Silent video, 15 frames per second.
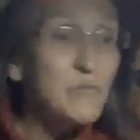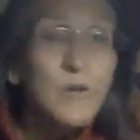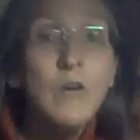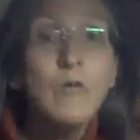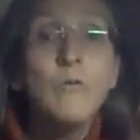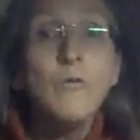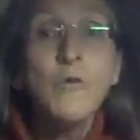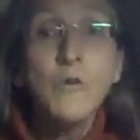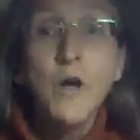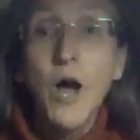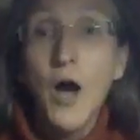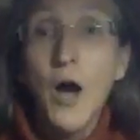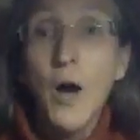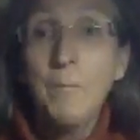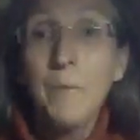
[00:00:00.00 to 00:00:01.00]
We're all
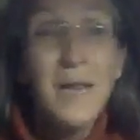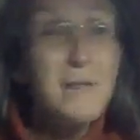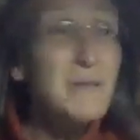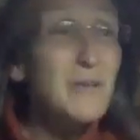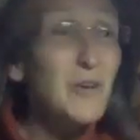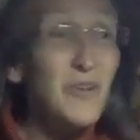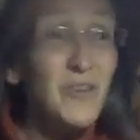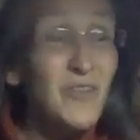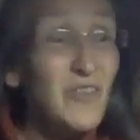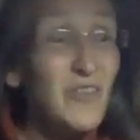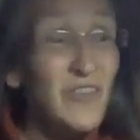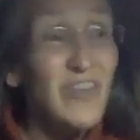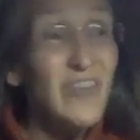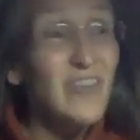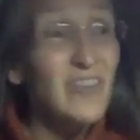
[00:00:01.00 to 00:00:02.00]
harmed by it because the
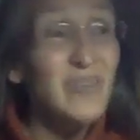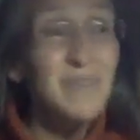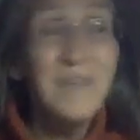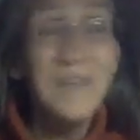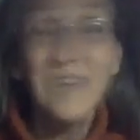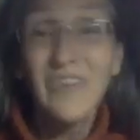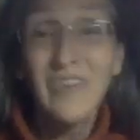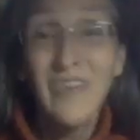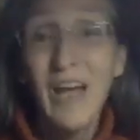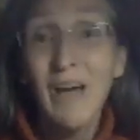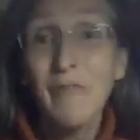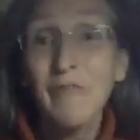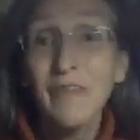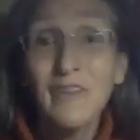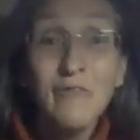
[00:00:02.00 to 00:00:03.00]
system
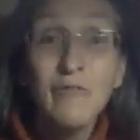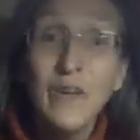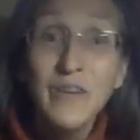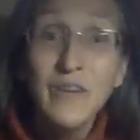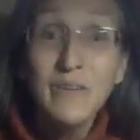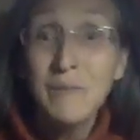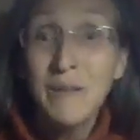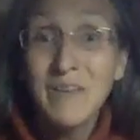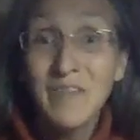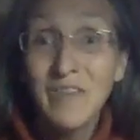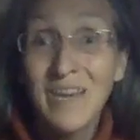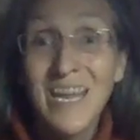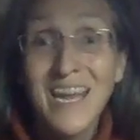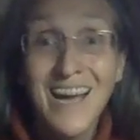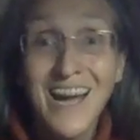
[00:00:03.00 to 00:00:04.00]
itself is
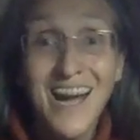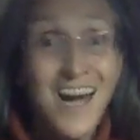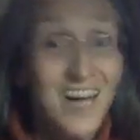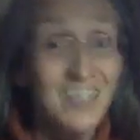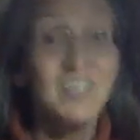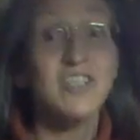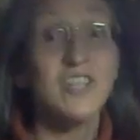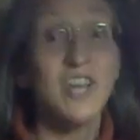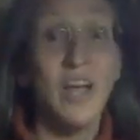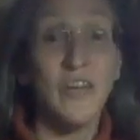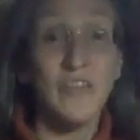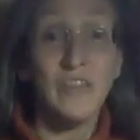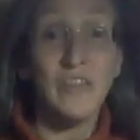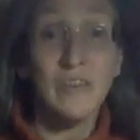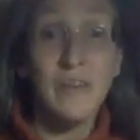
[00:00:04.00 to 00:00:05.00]
fundamentally
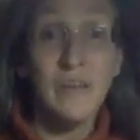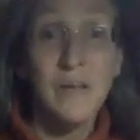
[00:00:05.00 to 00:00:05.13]
unjust.